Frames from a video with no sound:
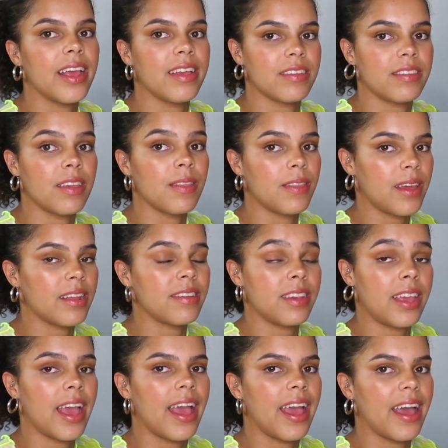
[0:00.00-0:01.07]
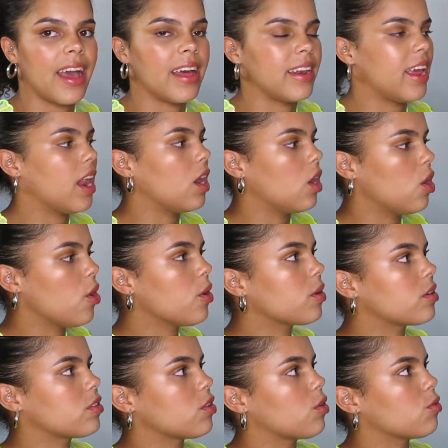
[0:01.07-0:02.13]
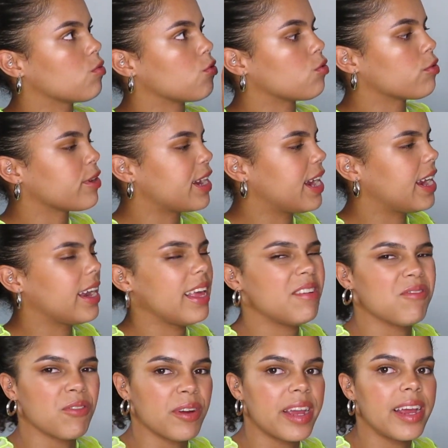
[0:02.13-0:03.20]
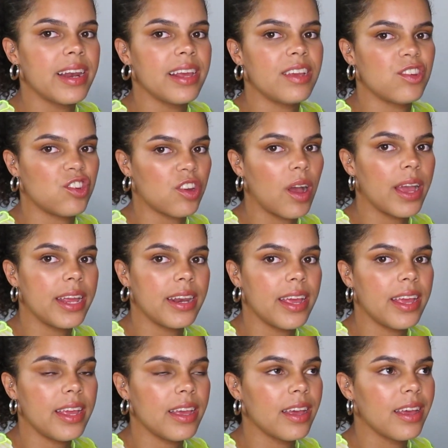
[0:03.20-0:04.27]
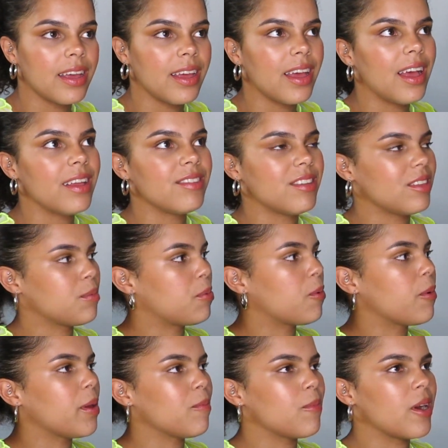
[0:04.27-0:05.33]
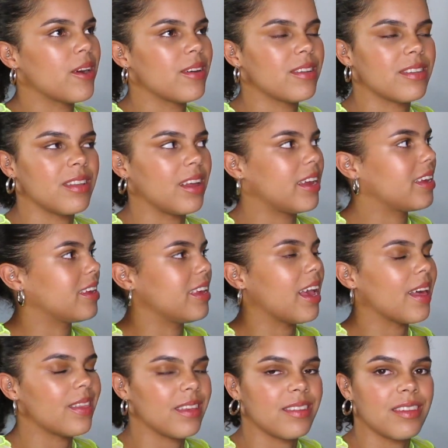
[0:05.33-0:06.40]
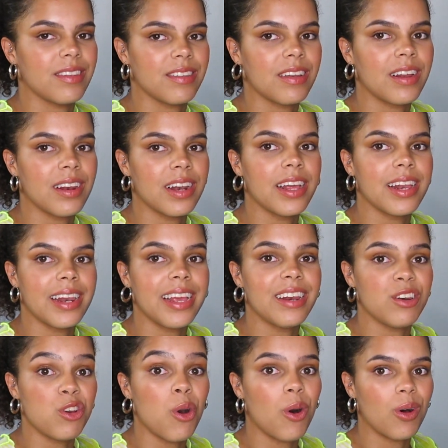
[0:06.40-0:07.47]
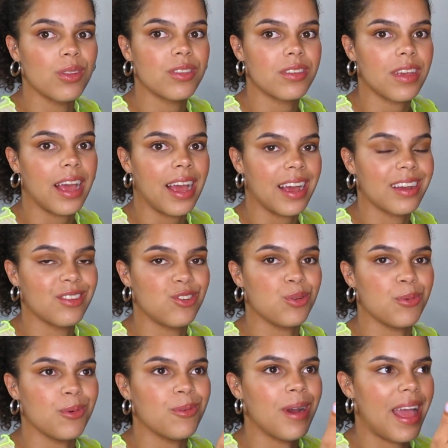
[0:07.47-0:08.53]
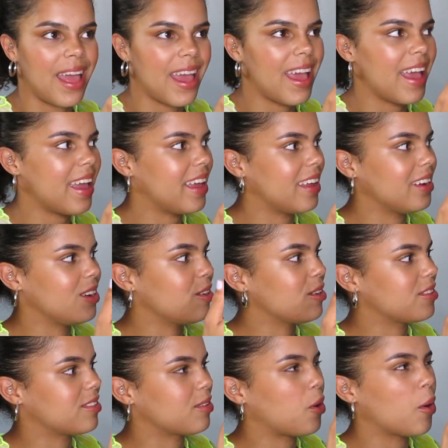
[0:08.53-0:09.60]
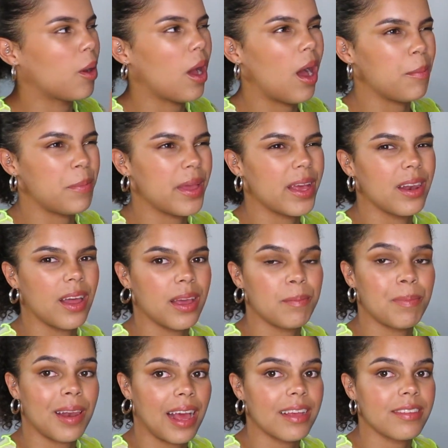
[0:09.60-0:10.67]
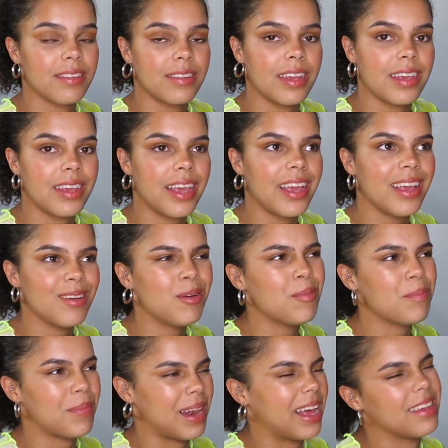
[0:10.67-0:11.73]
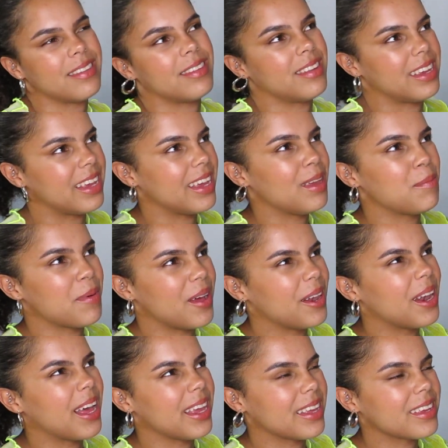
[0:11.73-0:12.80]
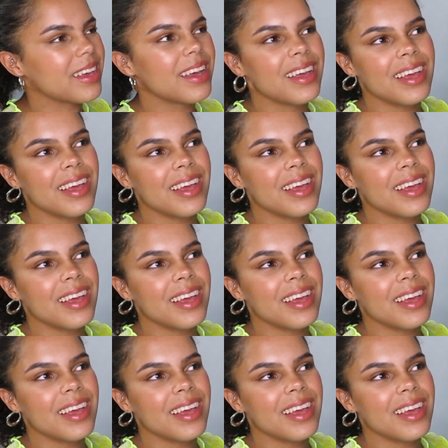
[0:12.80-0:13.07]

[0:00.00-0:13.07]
it's synthetic hair and it looks really, really shiny, to the point where it's like, yeah, this is clearly not actual hair. It looks a bit like plasticky, not plasticky, but like,